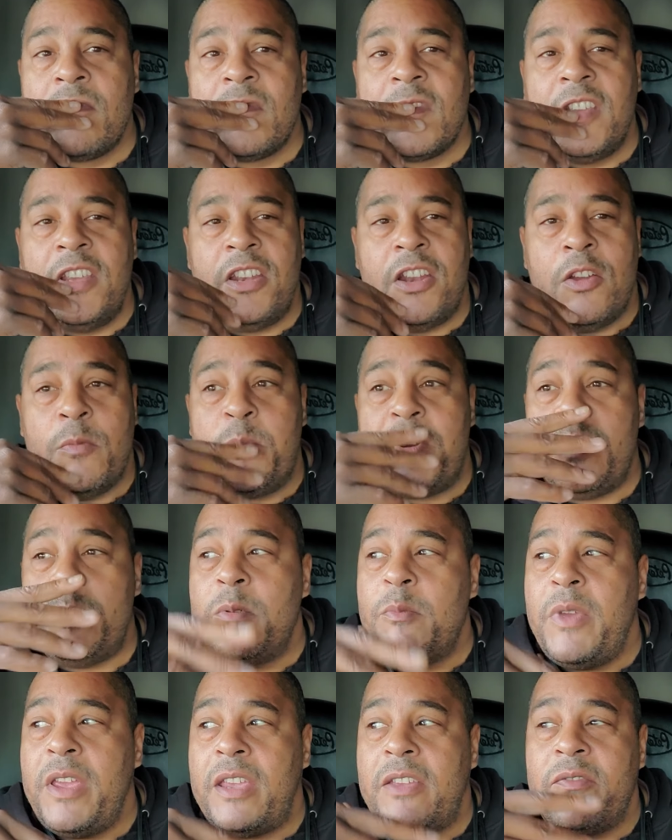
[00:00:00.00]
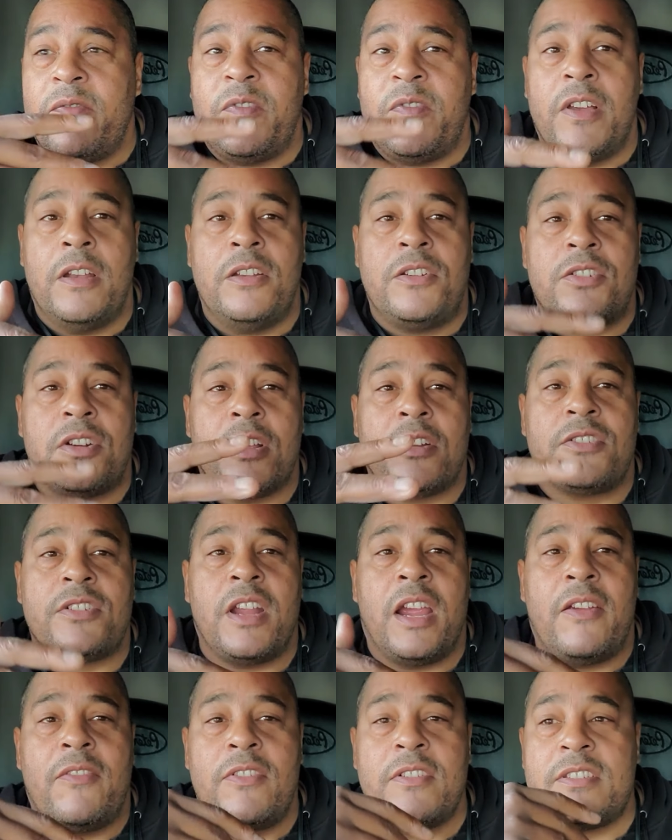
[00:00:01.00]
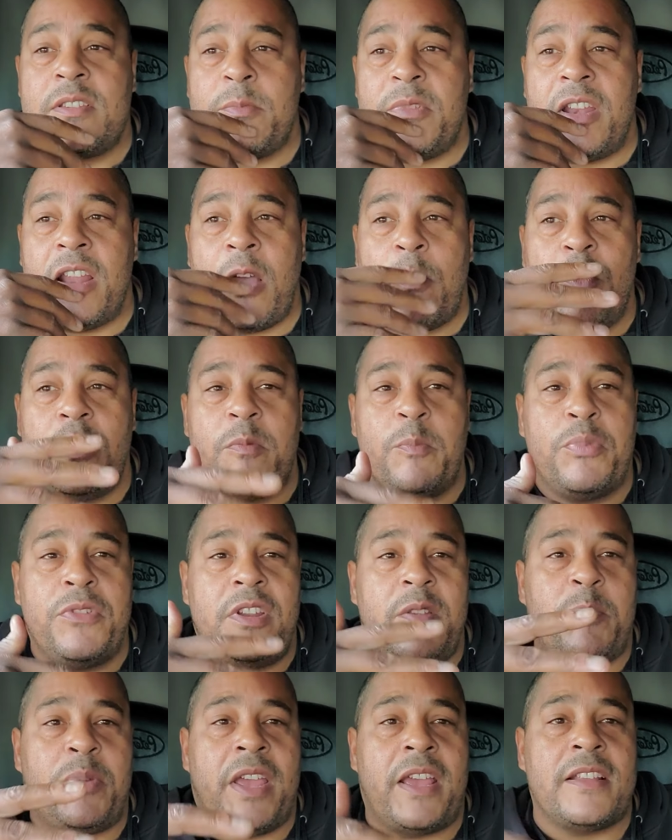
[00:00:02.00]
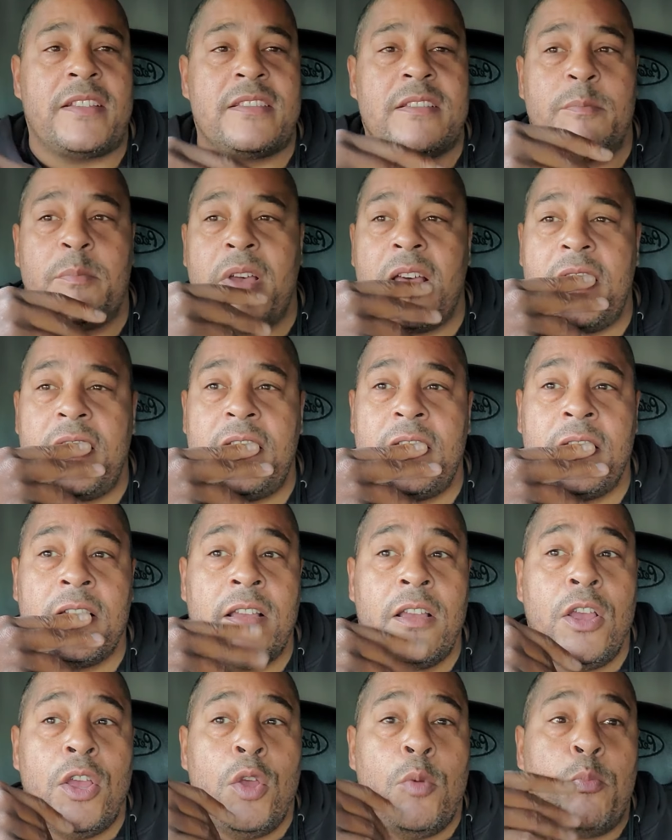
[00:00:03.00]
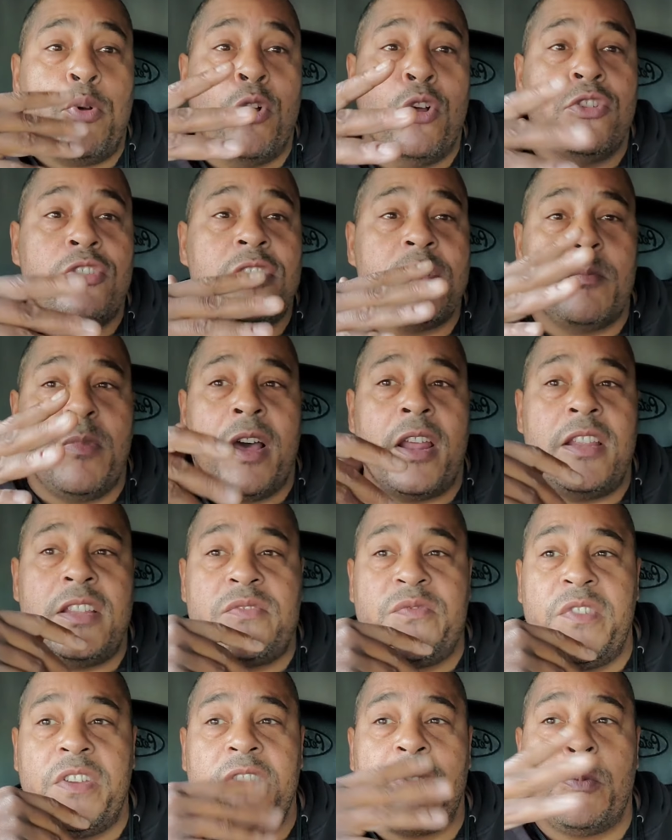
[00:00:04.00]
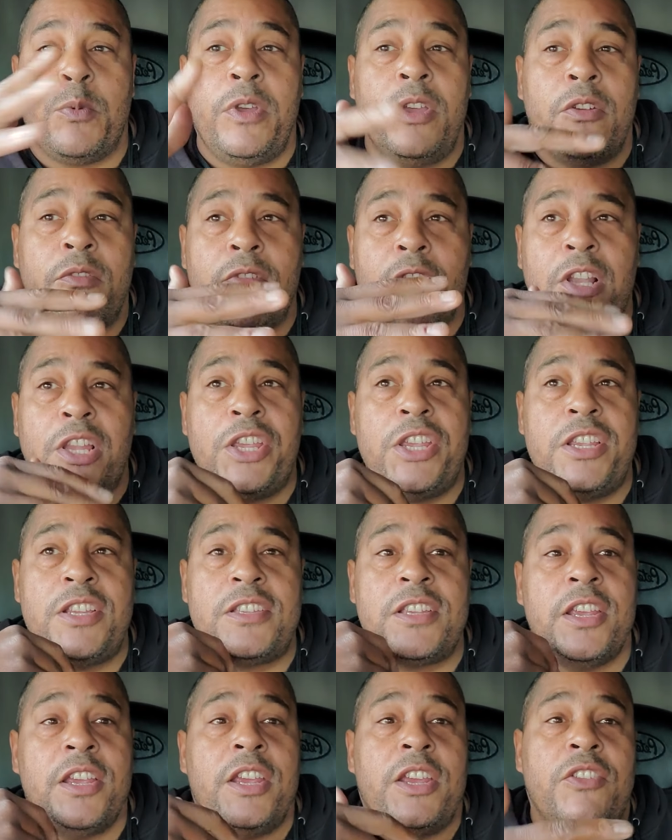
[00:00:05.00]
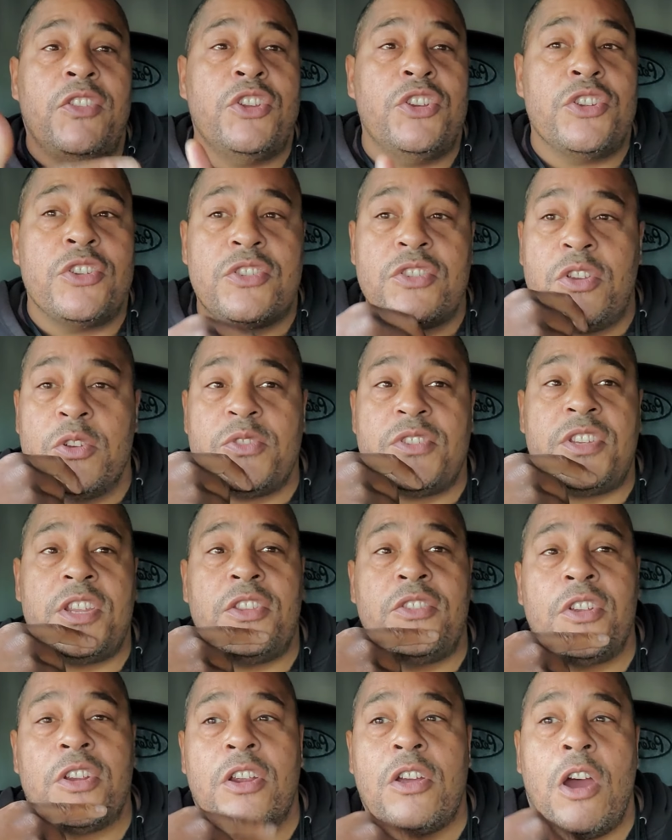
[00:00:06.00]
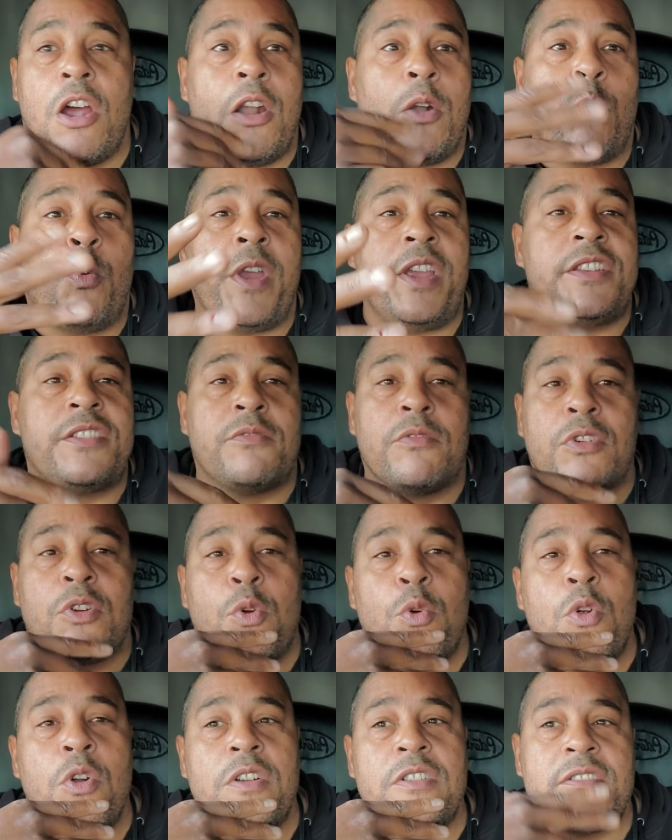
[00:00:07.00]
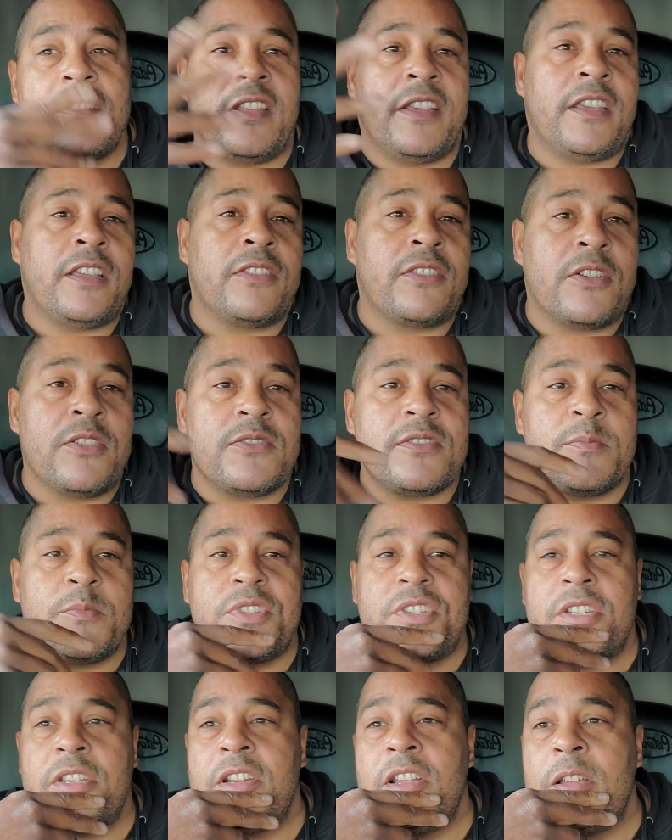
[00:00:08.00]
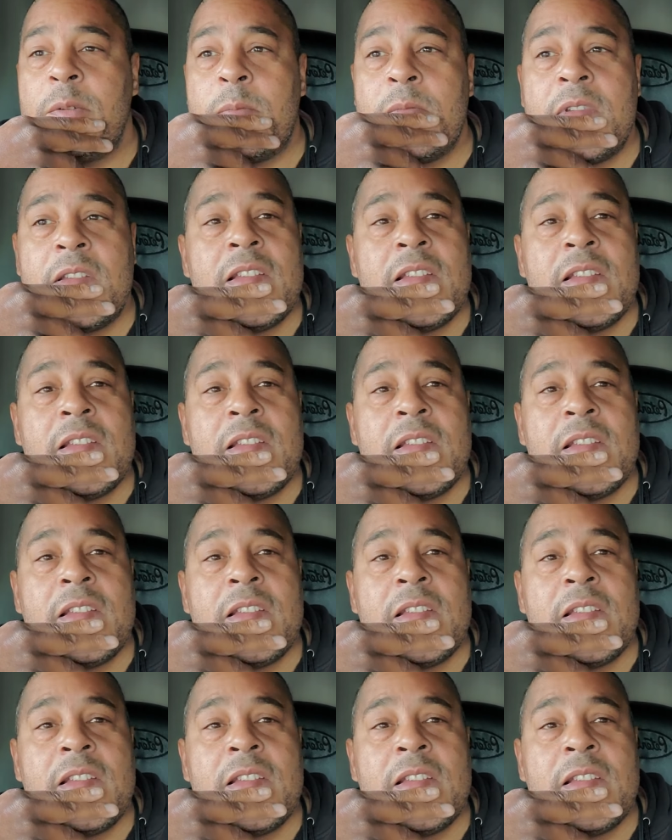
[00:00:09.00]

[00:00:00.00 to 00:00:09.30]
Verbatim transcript: You know, people making fun of truck drivers. I mean, I wouldn't put it past somebody to pull somebody's fifth wheel release and then just go sit in their car and wait to record so they could throw some shit up